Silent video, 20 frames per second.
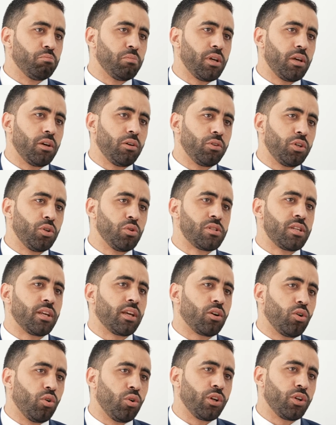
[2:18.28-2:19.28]

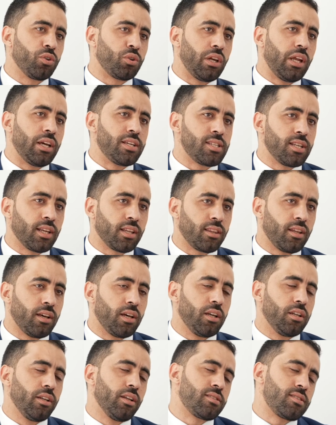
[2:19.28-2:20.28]
using or utilizing
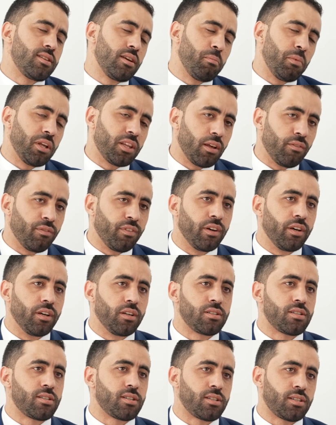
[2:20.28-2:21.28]
the, let's say,
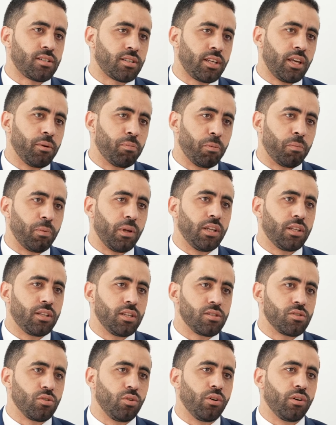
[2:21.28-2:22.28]
Metaverse
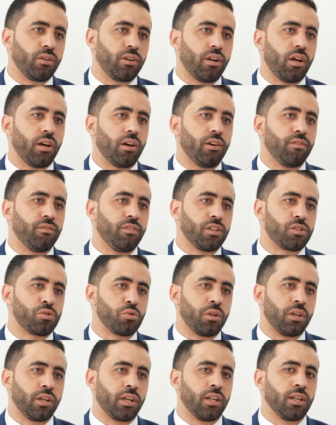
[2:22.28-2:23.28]
capabilities or
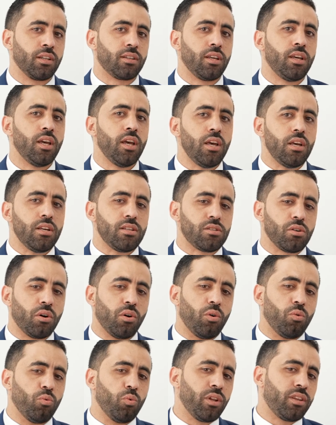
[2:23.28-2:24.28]
virtual reality.
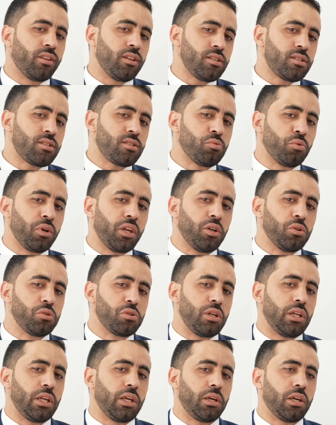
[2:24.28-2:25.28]
So with this, we
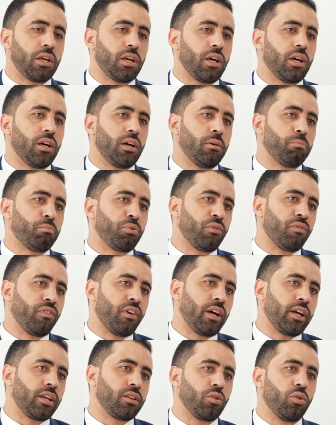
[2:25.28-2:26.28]
usually
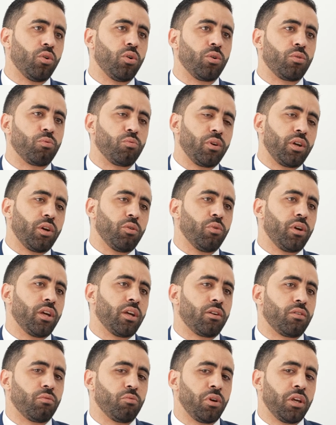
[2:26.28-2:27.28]
provide, or
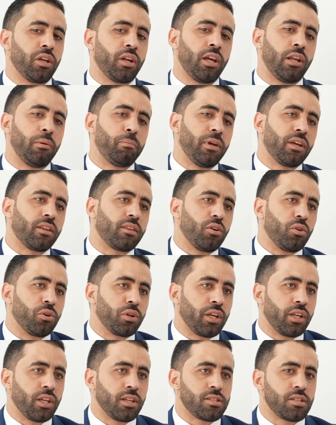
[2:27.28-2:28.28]
we're helping the
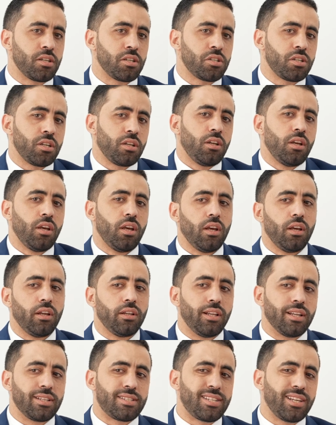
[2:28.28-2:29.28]
organization,
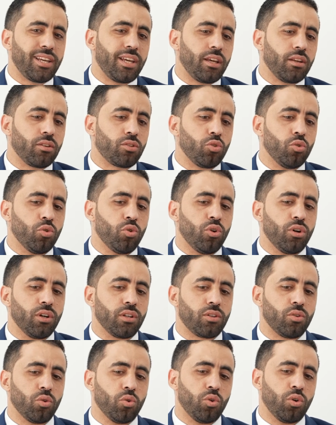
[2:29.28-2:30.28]
let's say,
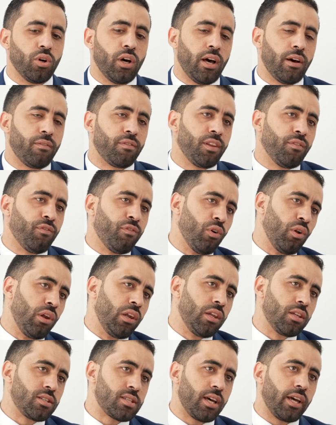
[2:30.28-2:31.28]
to have the
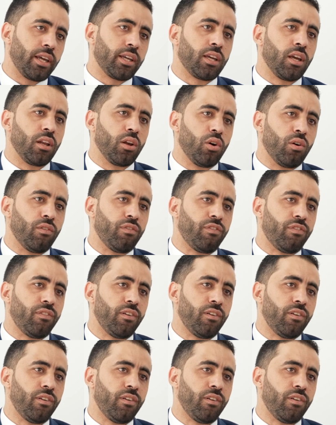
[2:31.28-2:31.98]
full cycle of